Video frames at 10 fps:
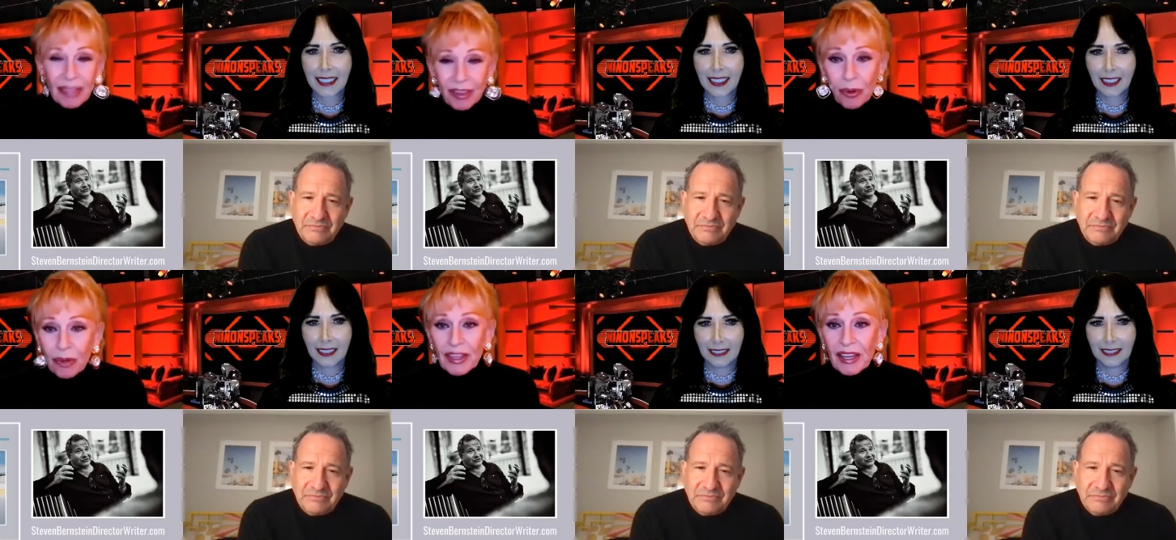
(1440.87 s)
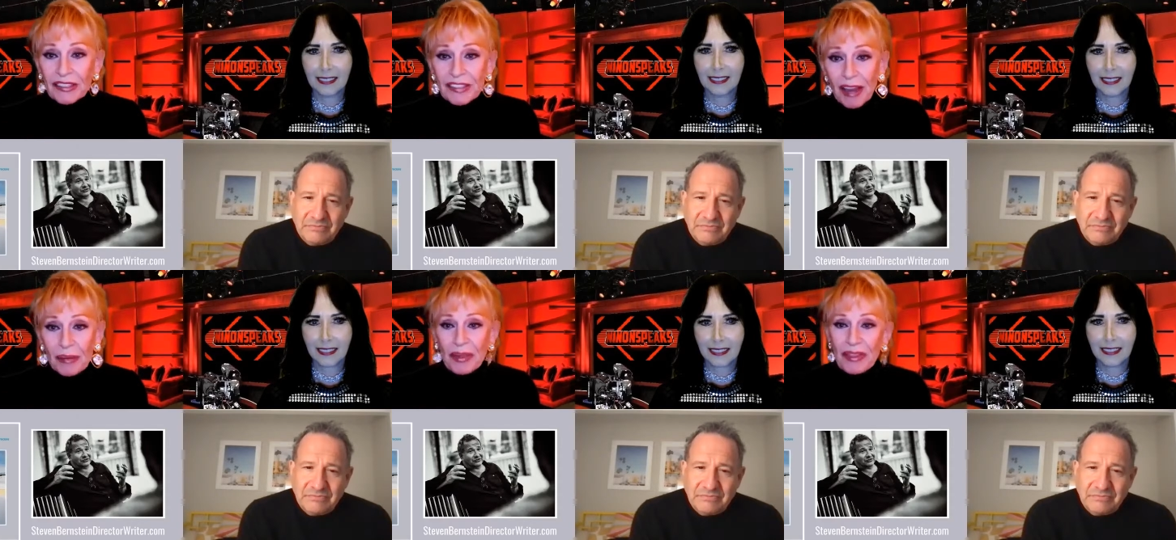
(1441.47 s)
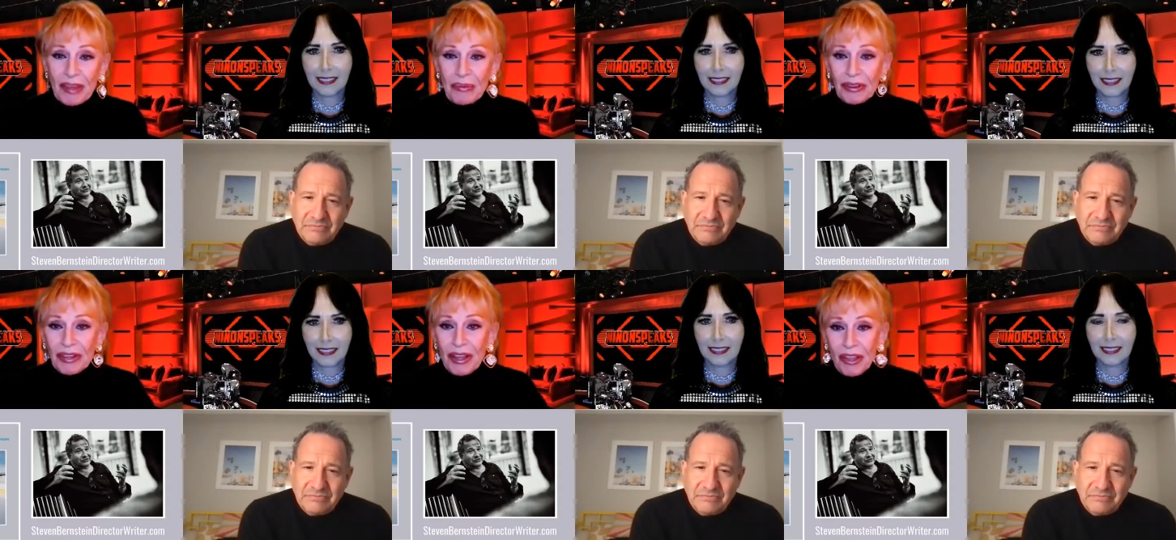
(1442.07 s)
Speaker 1: they want the excitement. They
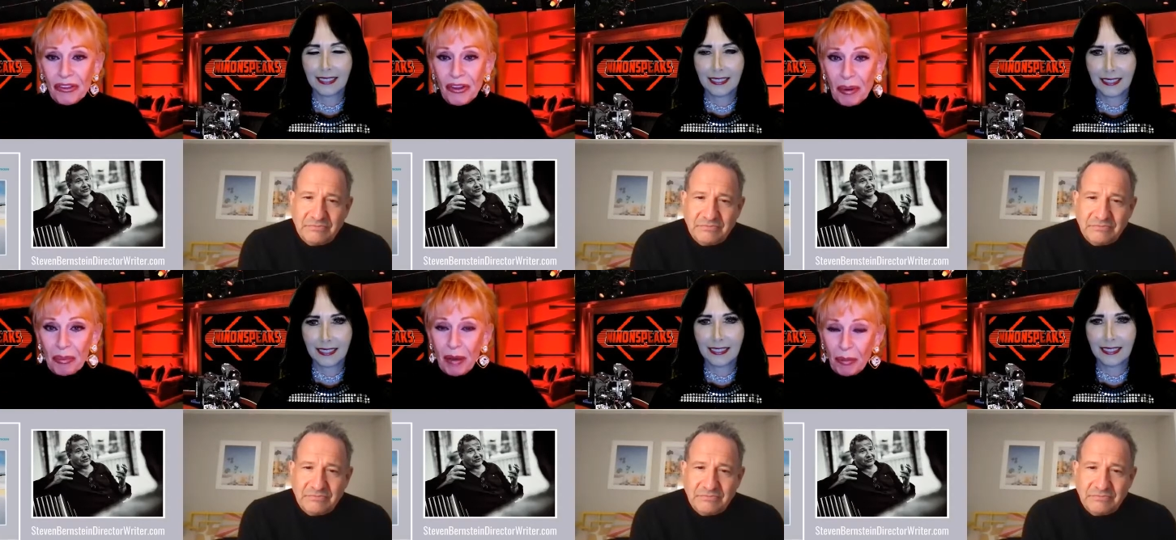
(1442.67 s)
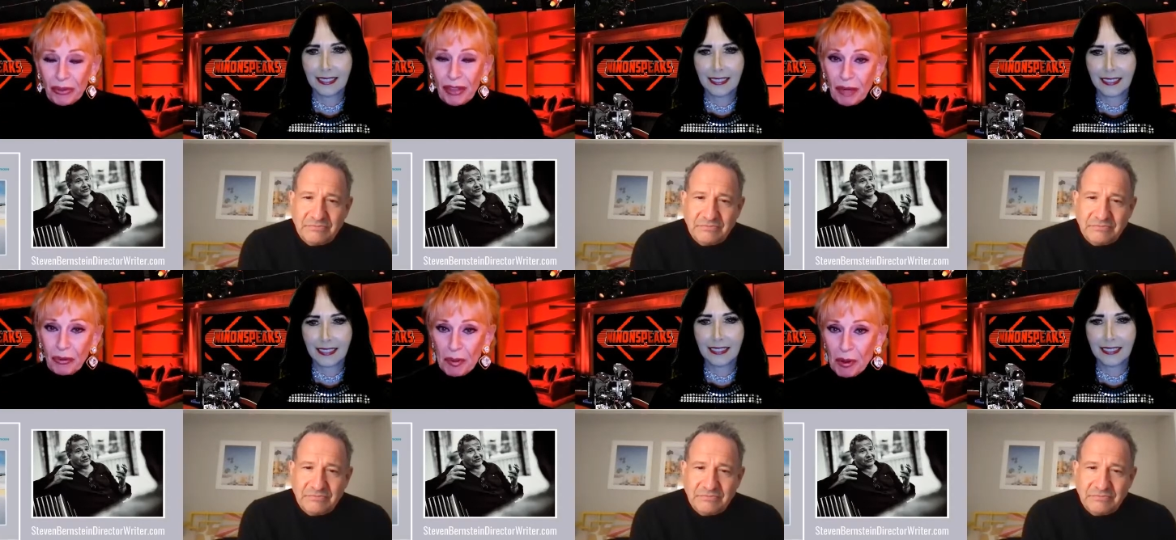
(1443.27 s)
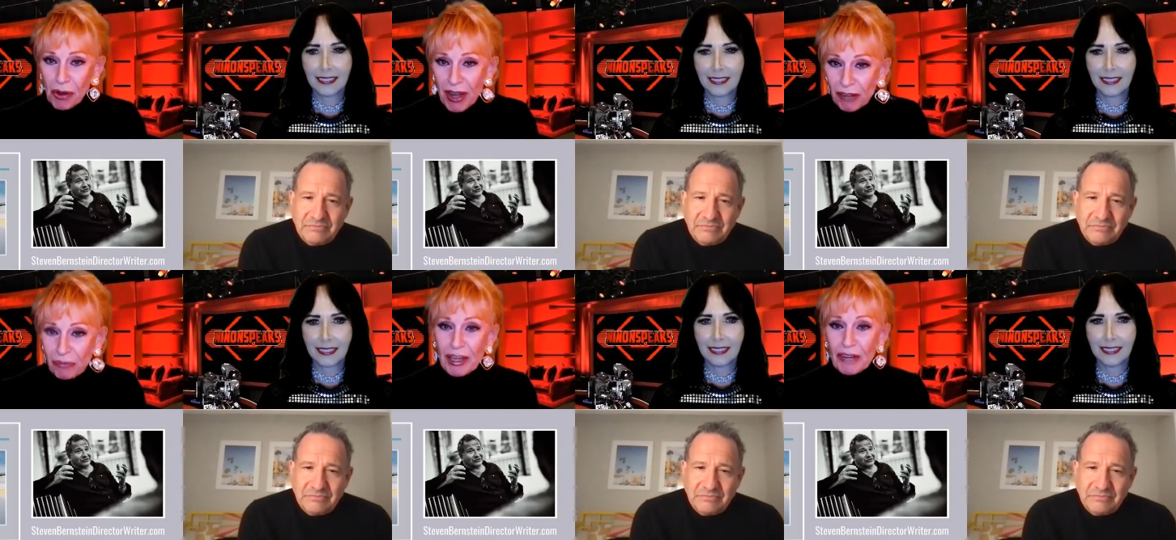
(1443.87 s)
want. So I'm, i was thinking it would be great
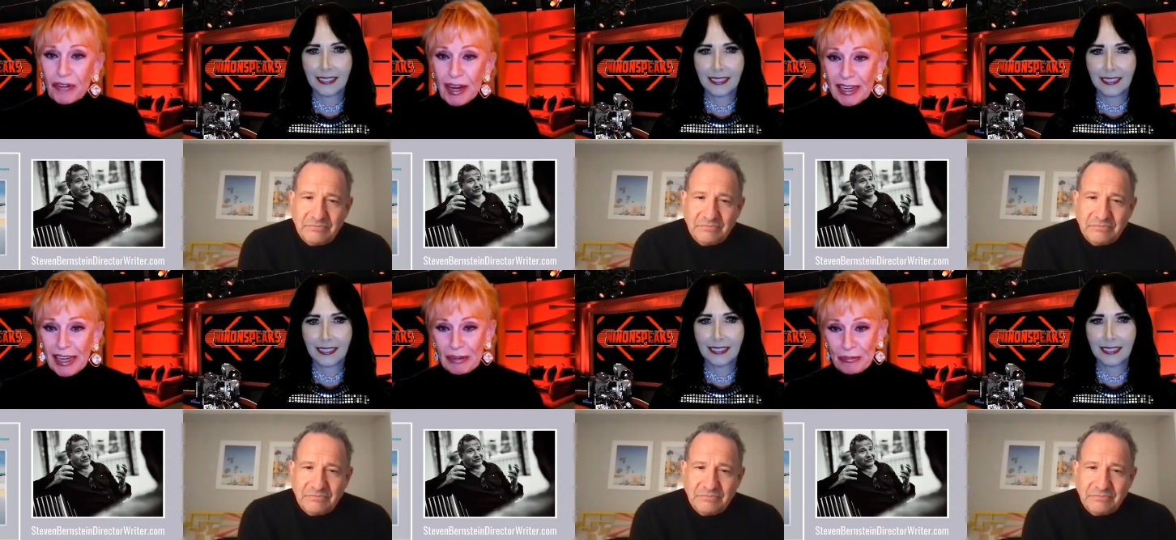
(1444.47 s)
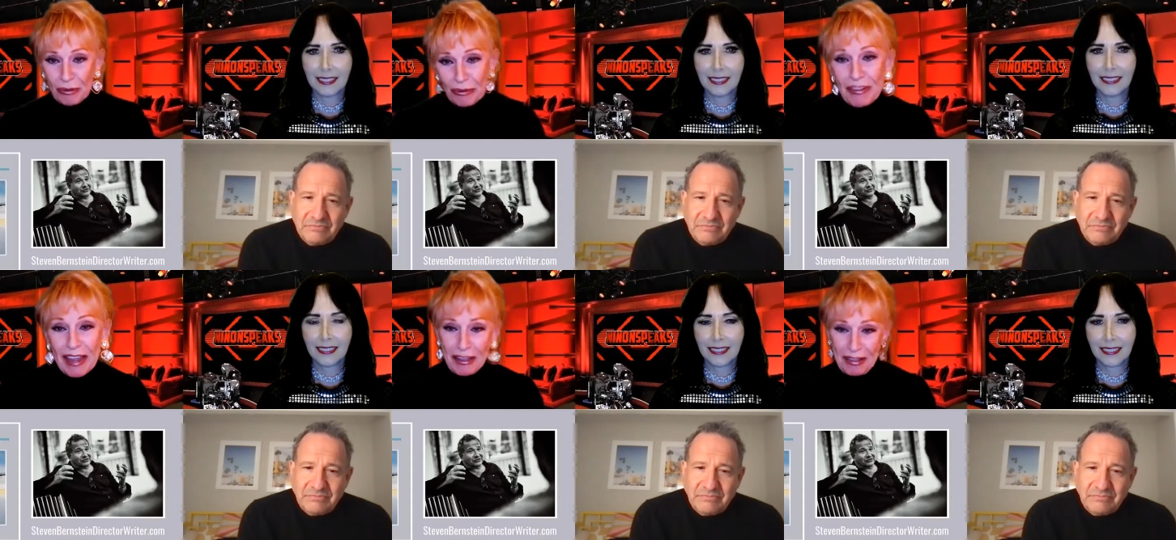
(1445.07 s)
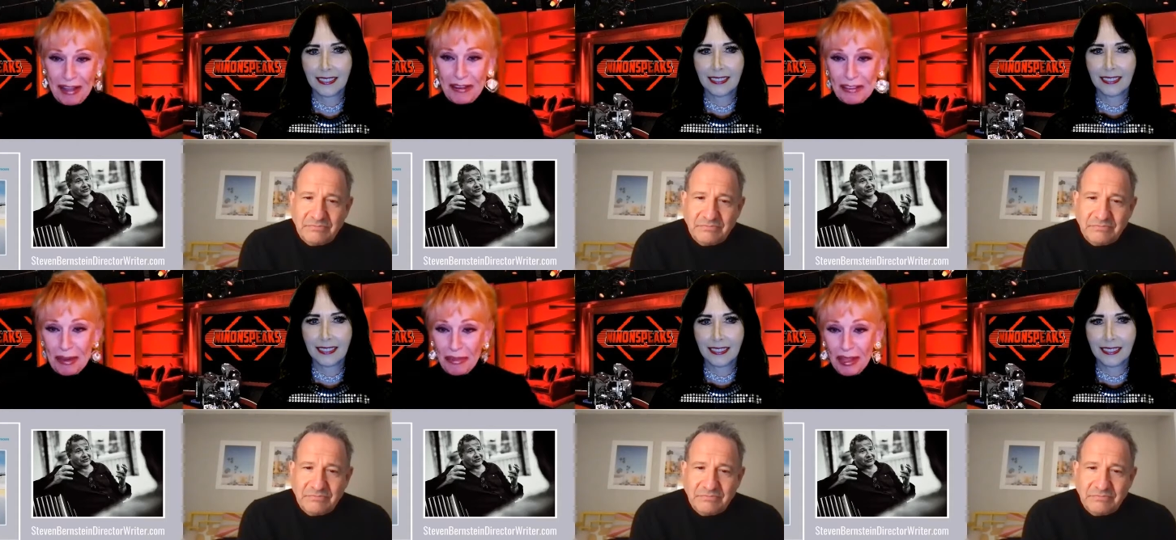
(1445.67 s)
if we could try to get a movie out there or
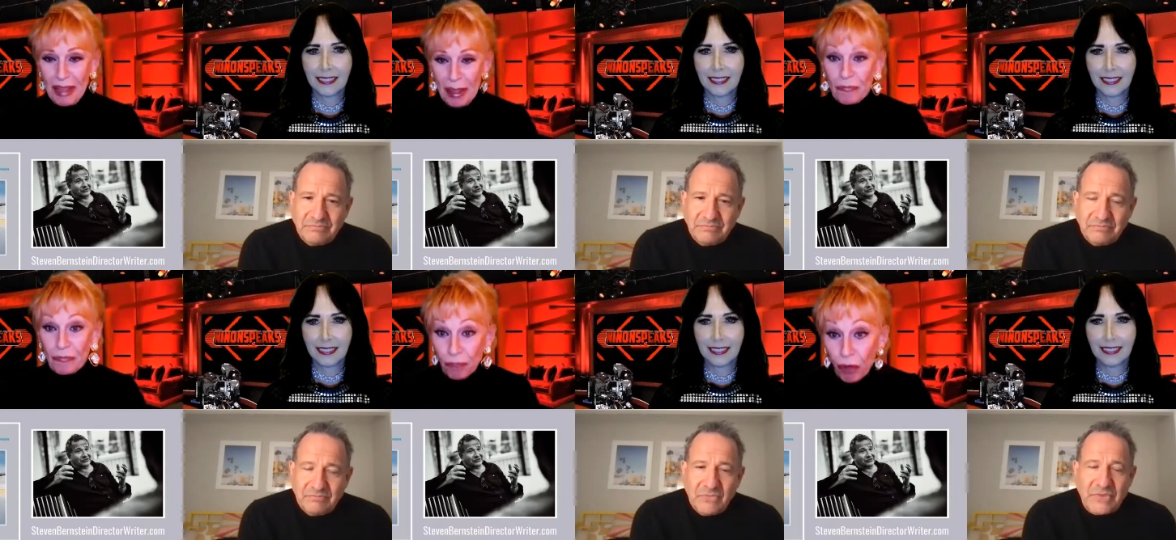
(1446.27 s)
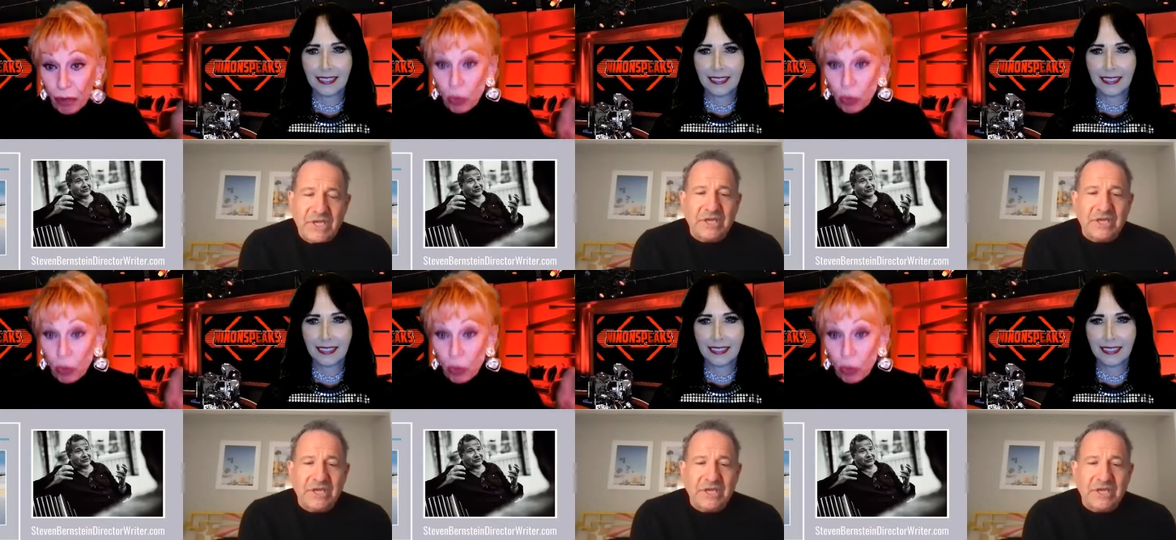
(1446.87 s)
something for the yeah.